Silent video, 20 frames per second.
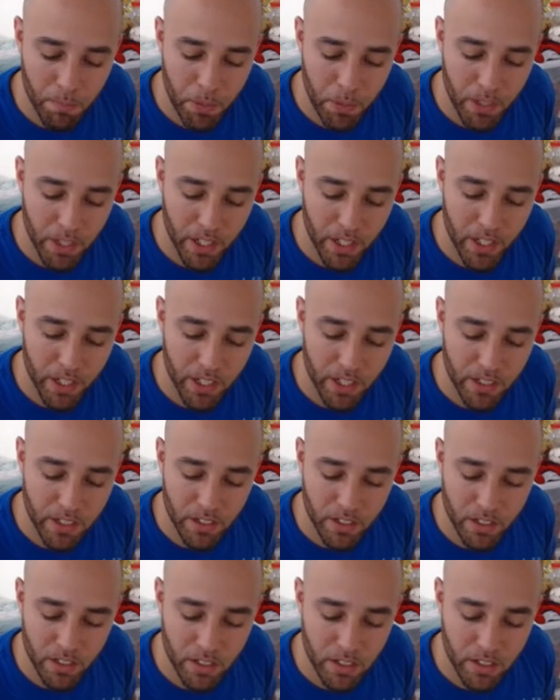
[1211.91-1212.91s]
put
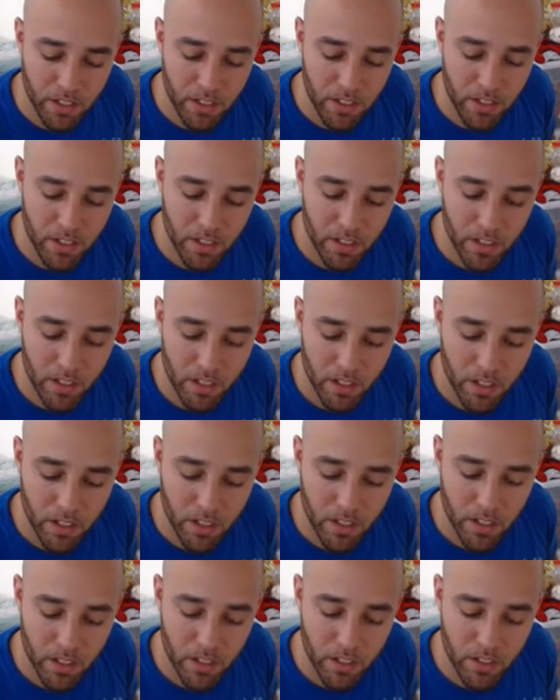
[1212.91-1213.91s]
in
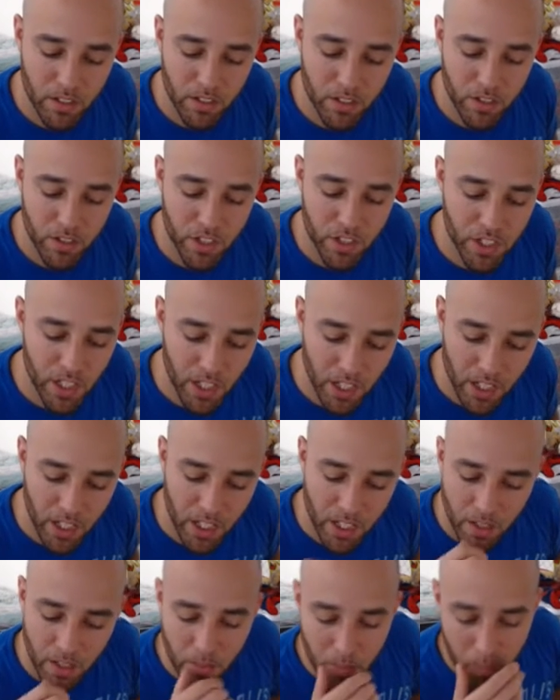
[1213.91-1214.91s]

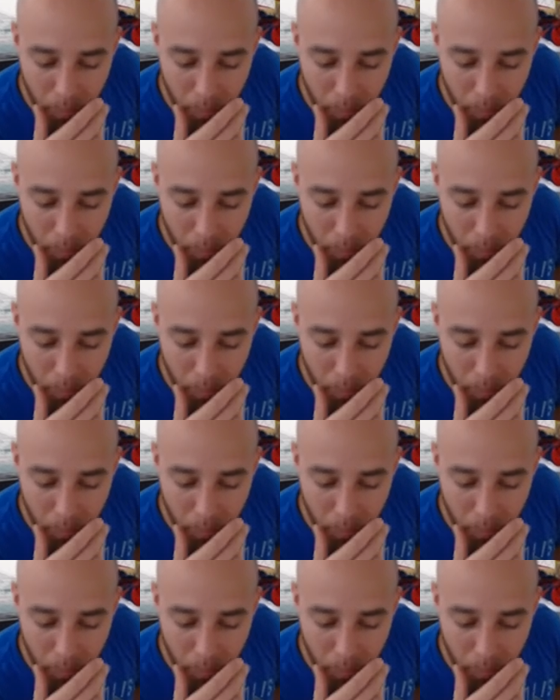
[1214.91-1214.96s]
Chilling.